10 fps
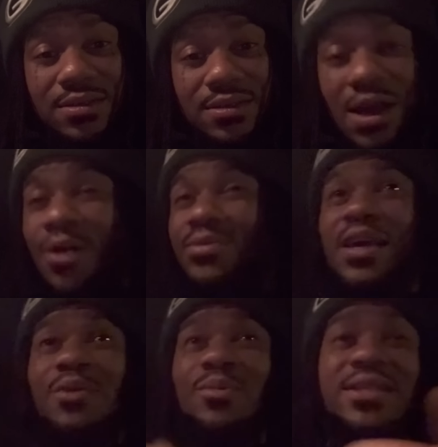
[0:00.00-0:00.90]
I don't
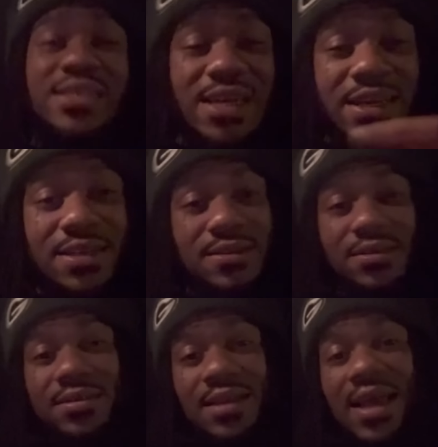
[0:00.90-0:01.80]
think 110,
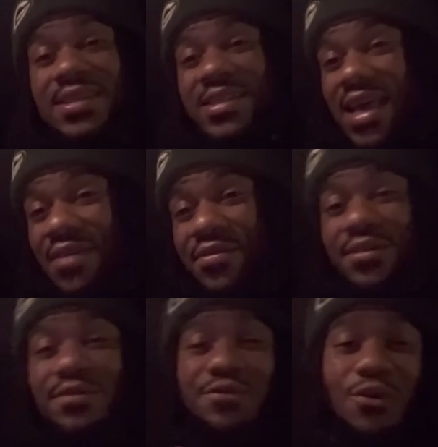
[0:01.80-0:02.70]
like
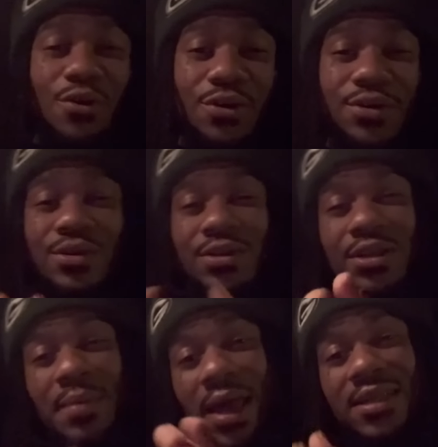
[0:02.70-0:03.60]
7, 4,
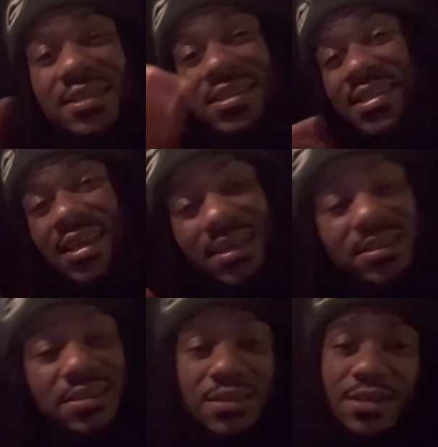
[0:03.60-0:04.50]
them ages 6.